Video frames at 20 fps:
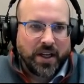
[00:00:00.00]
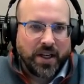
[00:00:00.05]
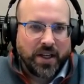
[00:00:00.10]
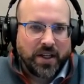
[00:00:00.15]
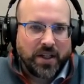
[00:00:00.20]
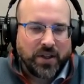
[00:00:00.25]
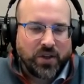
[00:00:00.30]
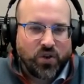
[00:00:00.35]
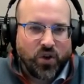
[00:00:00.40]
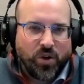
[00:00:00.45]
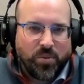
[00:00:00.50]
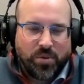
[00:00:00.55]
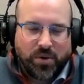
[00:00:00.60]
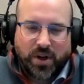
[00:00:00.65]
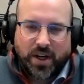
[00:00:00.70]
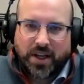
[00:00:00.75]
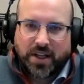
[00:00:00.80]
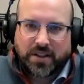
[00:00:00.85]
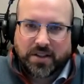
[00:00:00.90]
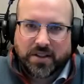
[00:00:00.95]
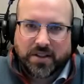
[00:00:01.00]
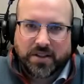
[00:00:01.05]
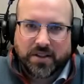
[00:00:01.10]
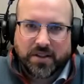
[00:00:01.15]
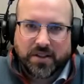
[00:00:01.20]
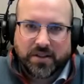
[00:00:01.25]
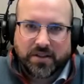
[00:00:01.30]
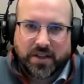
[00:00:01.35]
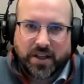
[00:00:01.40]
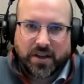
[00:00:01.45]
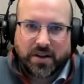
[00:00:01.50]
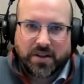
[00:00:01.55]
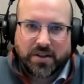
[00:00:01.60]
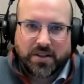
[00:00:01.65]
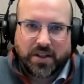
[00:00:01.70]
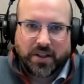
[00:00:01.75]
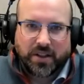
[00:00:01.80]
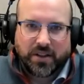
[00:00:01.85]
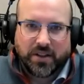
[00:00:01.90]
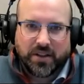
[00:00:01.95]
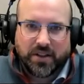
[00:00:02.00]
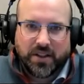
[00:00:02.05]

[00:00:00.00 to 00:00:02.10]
incorporate terracing.